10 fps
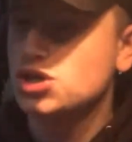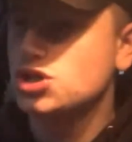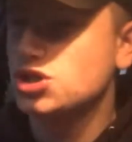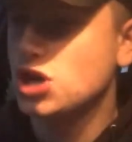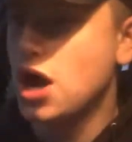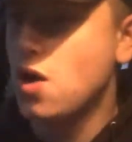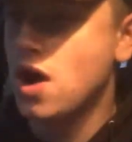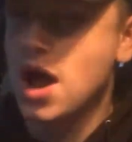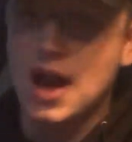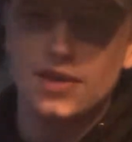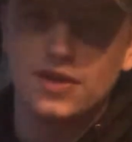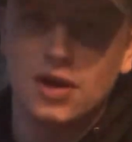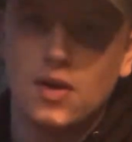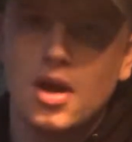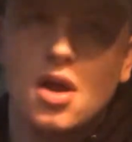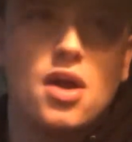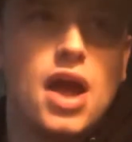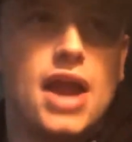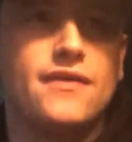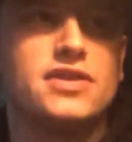shower, anything
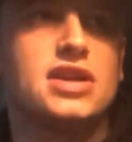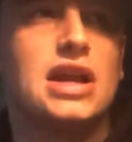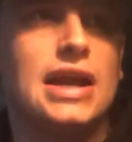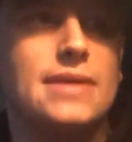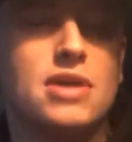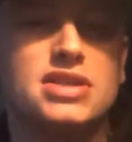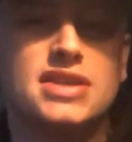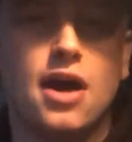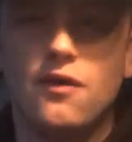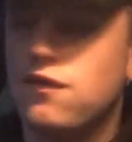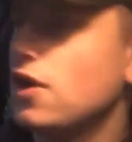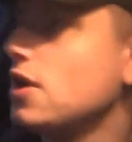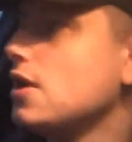to clean myself.